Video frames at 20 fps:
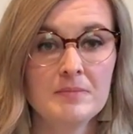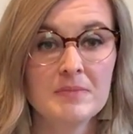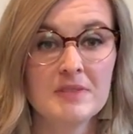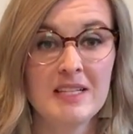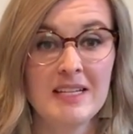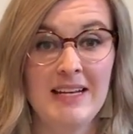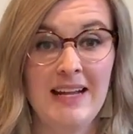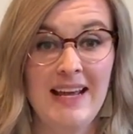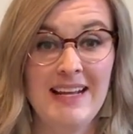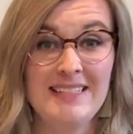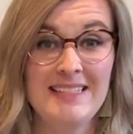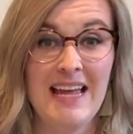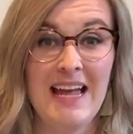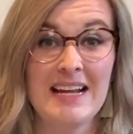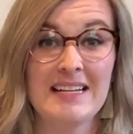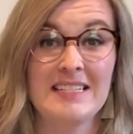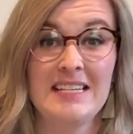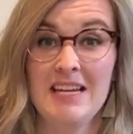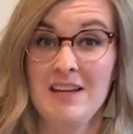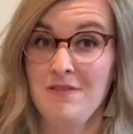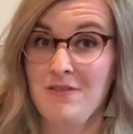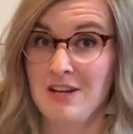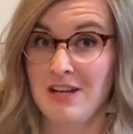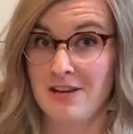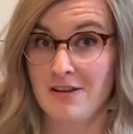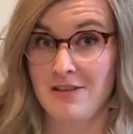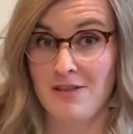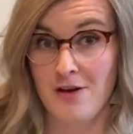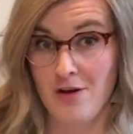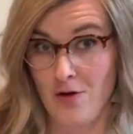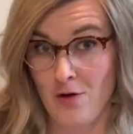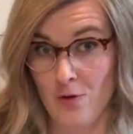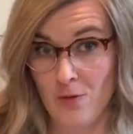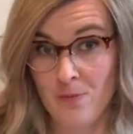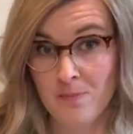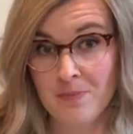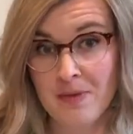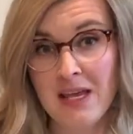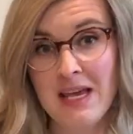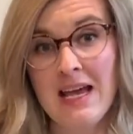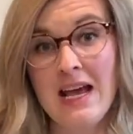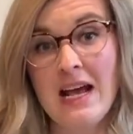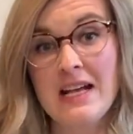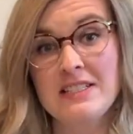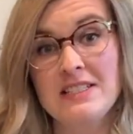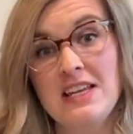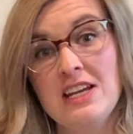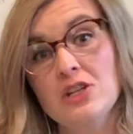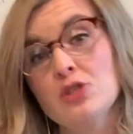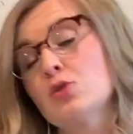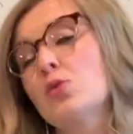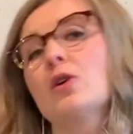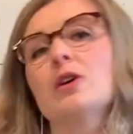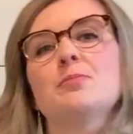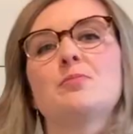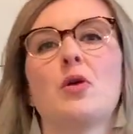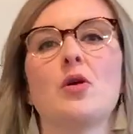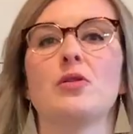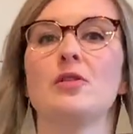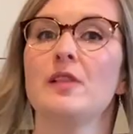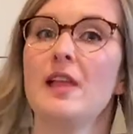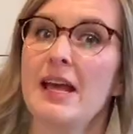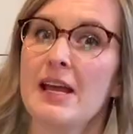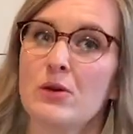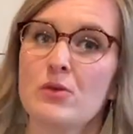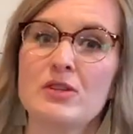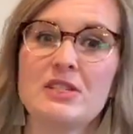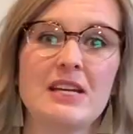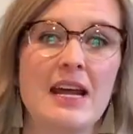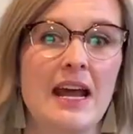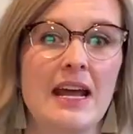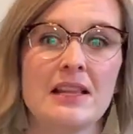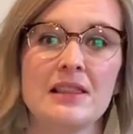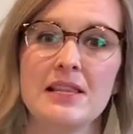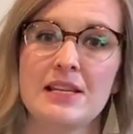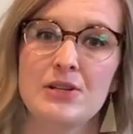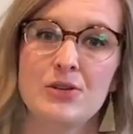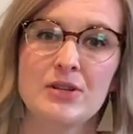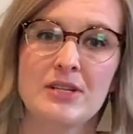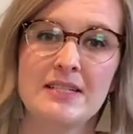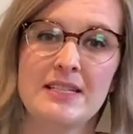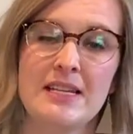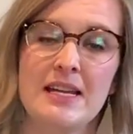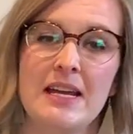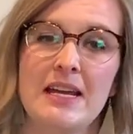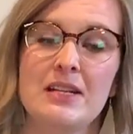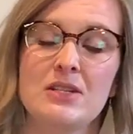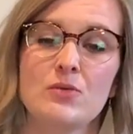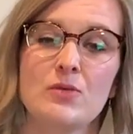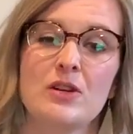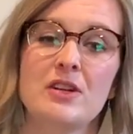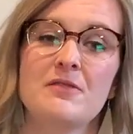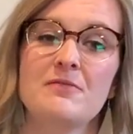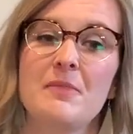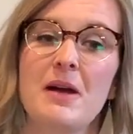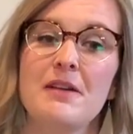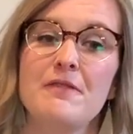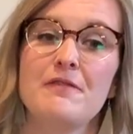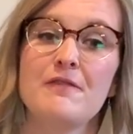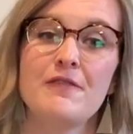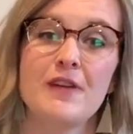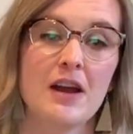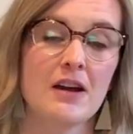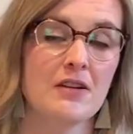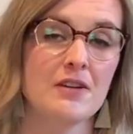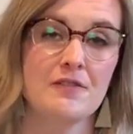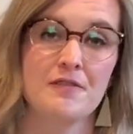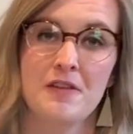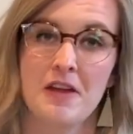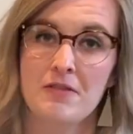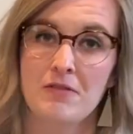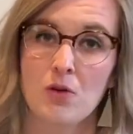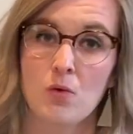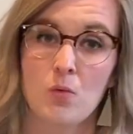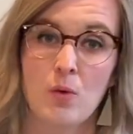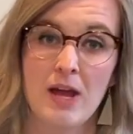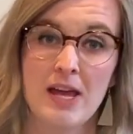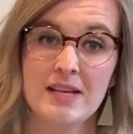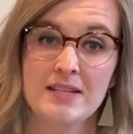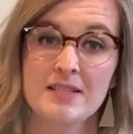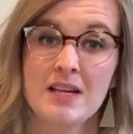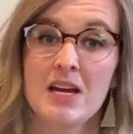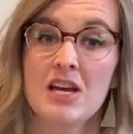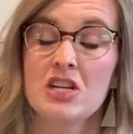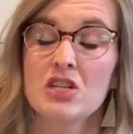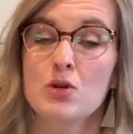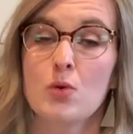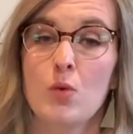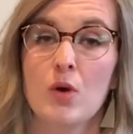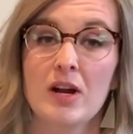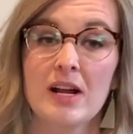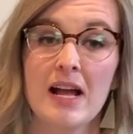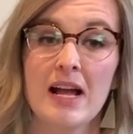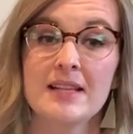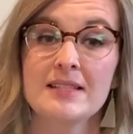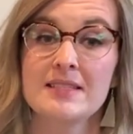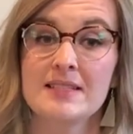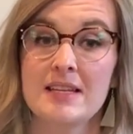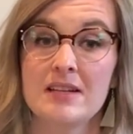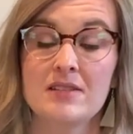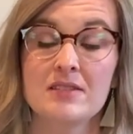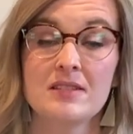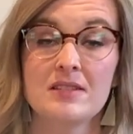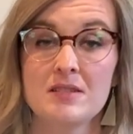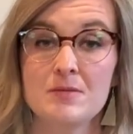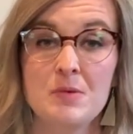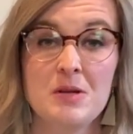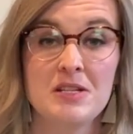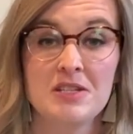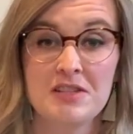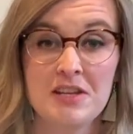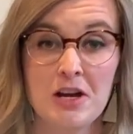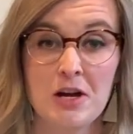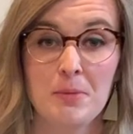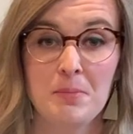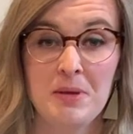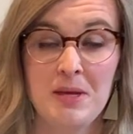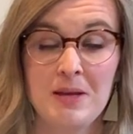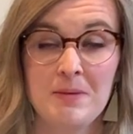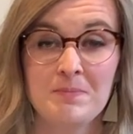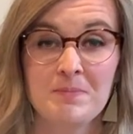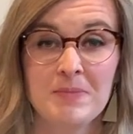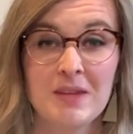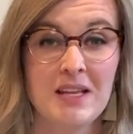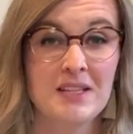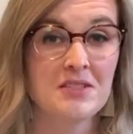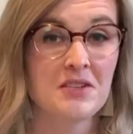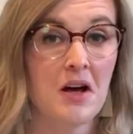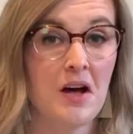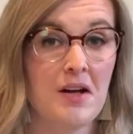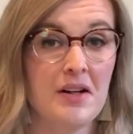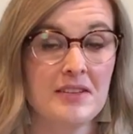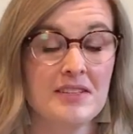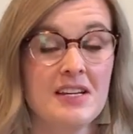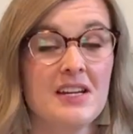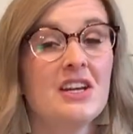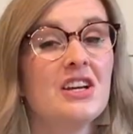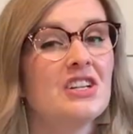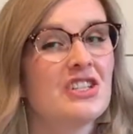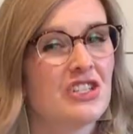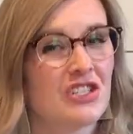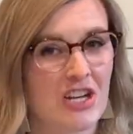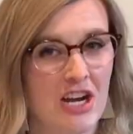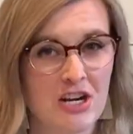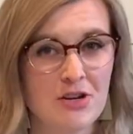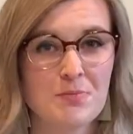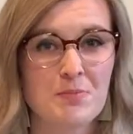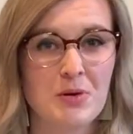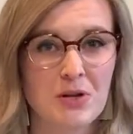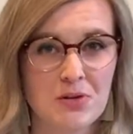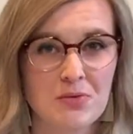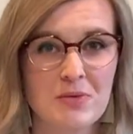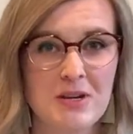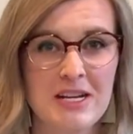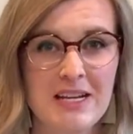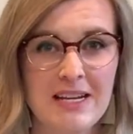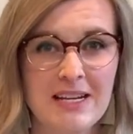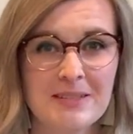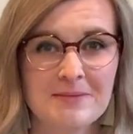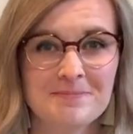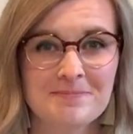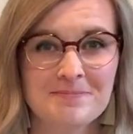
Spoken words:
Today's activity, though, is geared toward both language and literacy and is one of my very favorite ways to work on skills in speech therapy. It's called shared book reading.